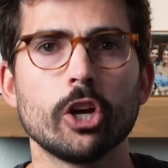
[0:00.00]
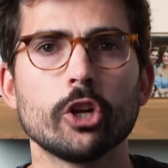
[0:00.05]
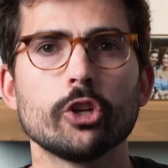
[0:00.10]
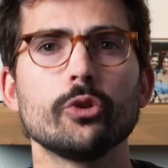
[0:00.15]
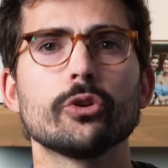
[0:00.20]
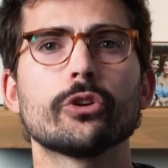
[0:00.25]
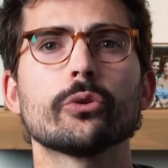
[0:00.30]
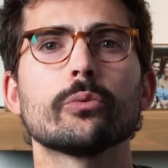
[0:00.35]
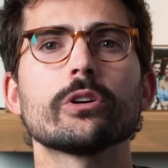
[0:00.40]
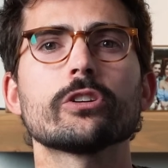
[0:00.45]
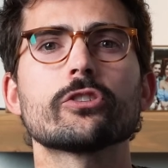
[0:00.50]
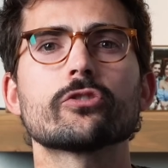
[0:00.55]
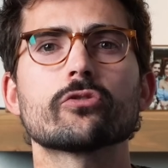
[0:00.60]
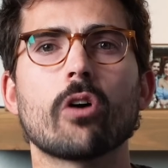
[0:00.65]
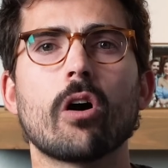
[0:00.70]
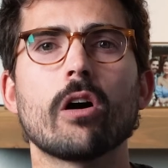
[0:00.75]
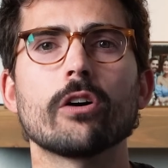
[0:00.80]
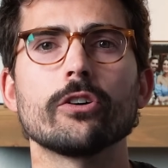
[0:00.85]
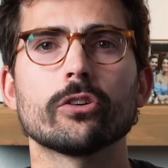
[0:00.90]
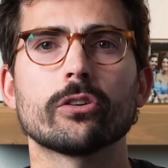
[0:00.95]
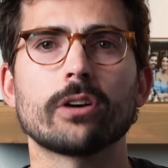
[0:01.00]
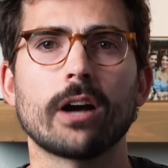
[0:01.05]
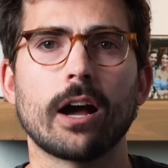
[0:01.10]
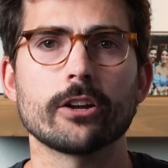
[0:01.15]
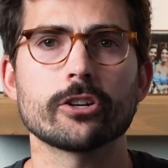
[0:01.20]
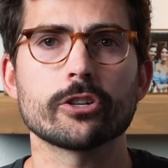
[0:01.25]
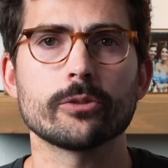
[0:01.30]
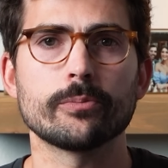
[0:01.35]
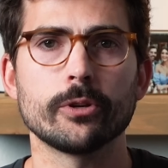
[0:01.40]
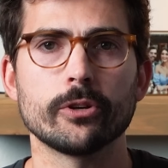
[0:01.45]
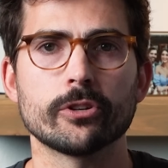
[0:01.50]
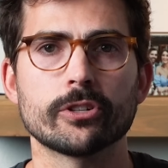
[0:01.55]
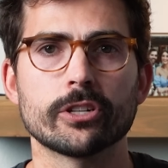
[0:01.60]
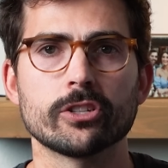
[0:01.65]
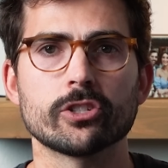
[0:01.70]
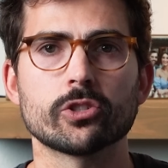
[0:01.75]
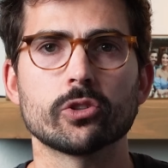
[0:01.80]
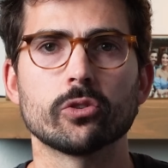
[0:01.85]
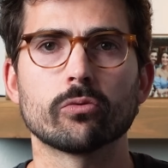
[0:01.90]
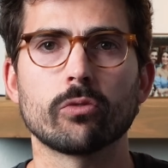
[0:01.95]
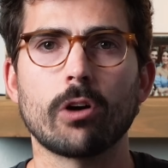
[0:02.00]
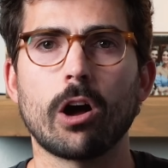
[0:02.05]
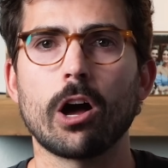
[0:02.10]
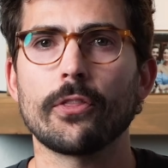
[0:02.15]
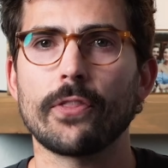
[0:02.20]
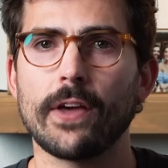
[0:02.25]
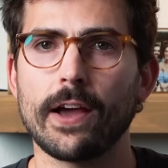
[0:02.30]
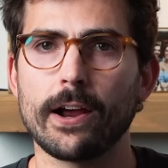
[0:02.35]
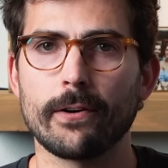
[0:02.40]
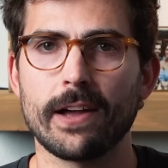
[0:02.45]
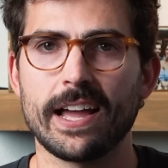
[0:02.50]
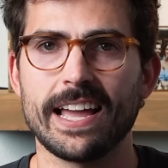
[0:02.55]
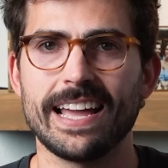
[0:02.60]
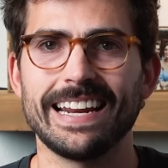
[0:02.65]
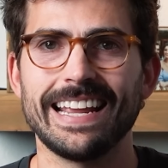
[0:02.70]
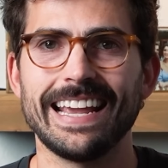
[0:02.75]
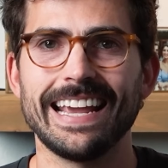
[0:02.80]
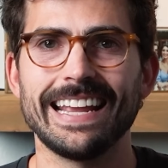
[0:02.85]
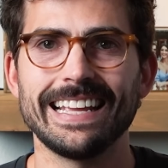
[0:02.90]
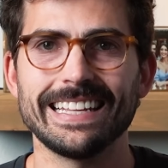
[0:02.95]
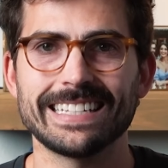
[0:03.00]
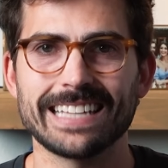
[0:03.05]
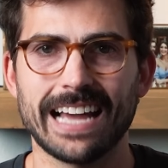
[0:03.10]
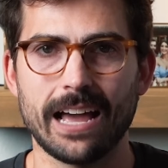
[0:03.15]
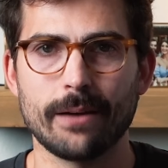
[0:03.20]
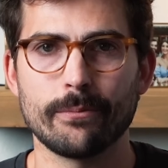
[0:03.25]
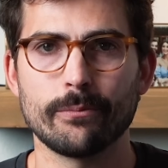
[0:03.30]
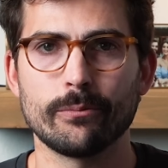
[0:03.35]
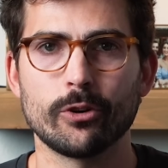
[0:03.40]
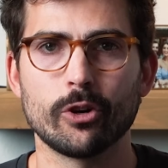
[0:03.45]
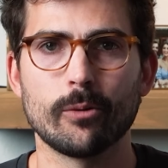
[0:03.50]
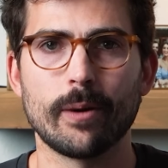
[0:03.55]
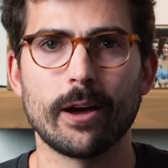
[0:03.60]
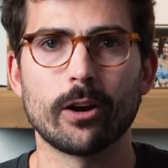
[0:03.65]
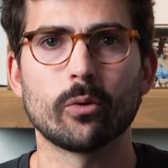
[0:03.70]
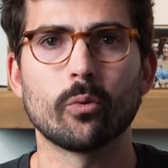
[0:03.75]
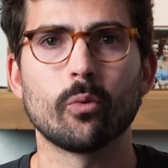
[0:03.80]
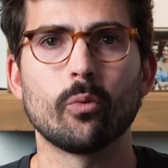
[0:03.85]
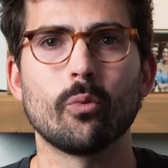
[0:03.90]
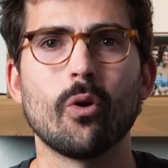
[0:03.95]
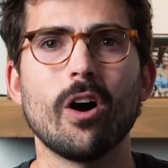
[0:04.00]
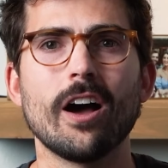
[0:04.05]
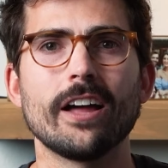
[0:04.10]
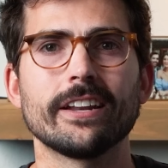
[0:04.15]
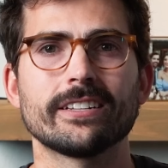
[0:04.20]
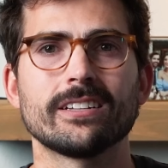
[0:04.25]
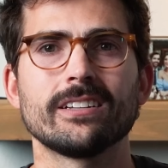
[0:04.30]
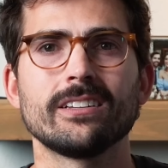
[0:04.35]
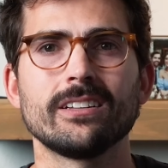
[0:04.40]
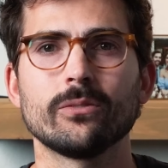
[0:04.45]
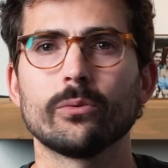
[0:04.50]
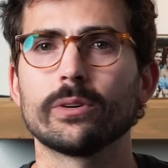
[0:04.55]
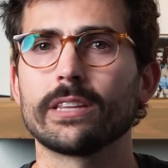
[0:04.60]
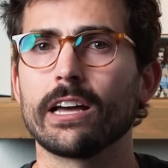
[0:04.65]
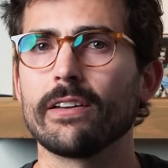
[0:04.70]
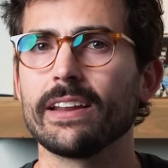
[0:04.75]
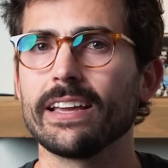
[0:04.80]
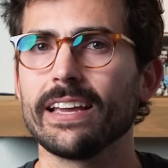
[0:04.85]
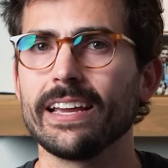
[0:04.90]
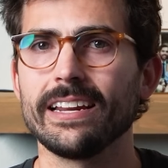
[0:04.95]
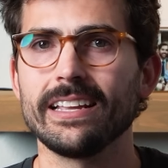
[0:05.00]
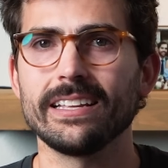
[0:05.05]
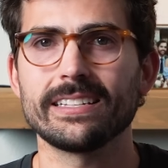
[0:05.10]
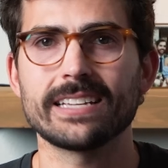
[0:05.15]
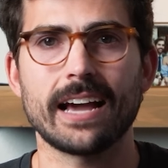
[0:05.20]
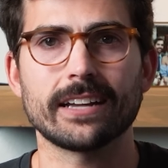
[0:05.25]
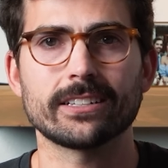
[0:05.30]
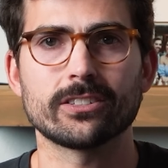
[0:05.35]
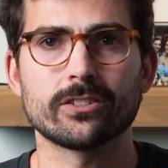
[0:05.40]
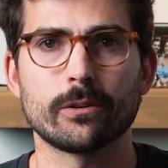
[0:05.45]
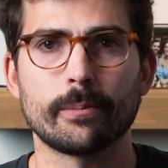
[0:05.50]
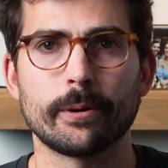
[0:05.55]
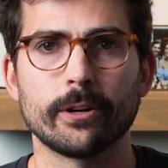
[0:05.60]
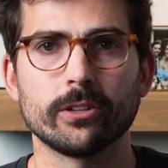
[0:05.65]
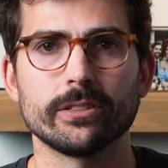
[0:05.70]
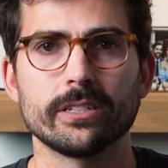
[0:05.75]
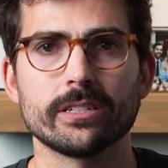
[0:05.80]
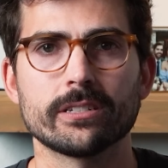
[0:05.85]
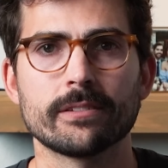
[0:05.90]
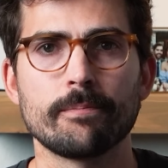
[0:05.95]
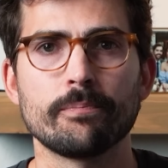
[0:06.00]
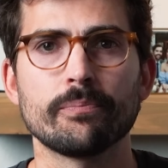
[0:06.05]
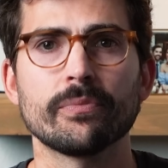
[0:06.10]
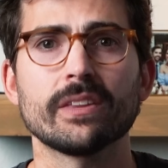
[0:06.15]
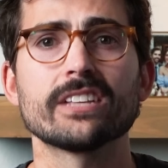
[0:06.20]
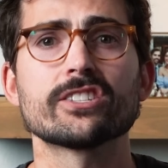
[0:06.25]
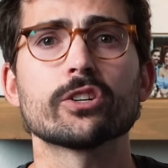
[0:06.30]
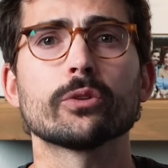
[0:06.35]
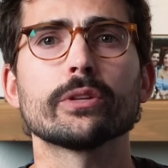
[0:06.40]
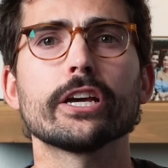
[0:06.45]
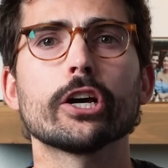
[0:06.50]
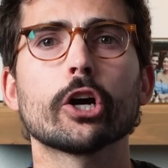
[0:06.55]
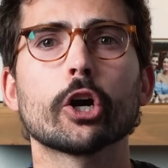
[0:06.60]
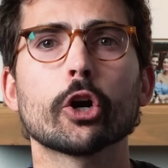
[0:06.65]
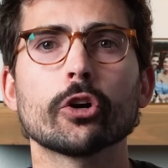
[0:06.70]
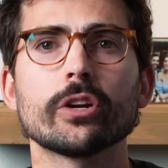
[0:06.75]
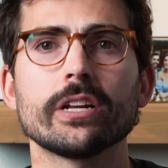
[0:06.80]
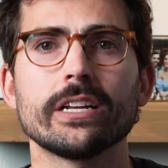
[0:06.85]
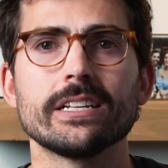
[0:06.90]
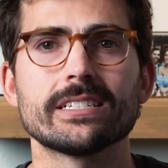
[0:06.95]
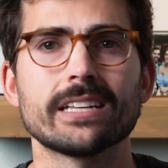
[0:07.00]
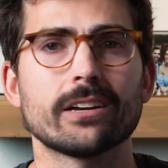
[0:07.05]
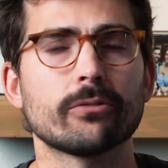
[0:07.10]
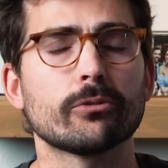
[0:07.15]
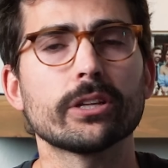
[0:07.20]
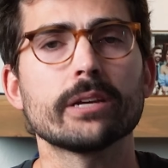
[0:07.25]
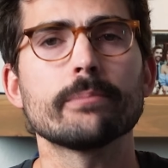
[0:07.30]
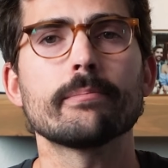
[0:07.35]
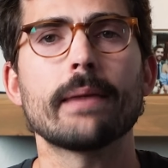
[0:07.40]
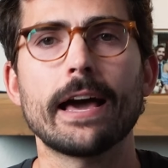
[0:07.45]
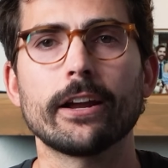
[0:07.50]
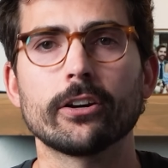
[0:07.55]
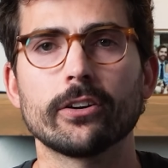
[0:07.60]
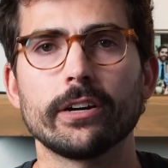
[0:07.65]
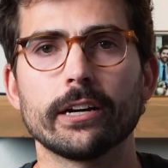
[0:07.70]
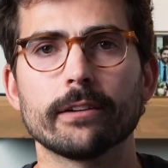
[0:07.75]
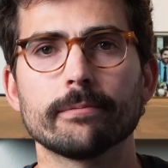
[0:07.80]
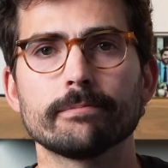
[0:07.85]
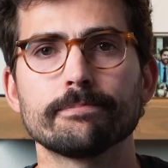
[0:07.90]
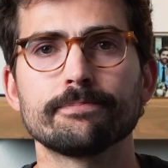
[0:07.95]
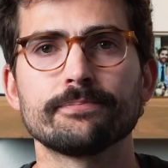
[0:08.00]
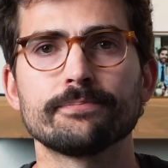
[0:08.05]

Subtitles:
You can withdraw your contributions to a Roth IRA at any time, no matter what, without any taxes or penalties. It's only earnings that really matter here.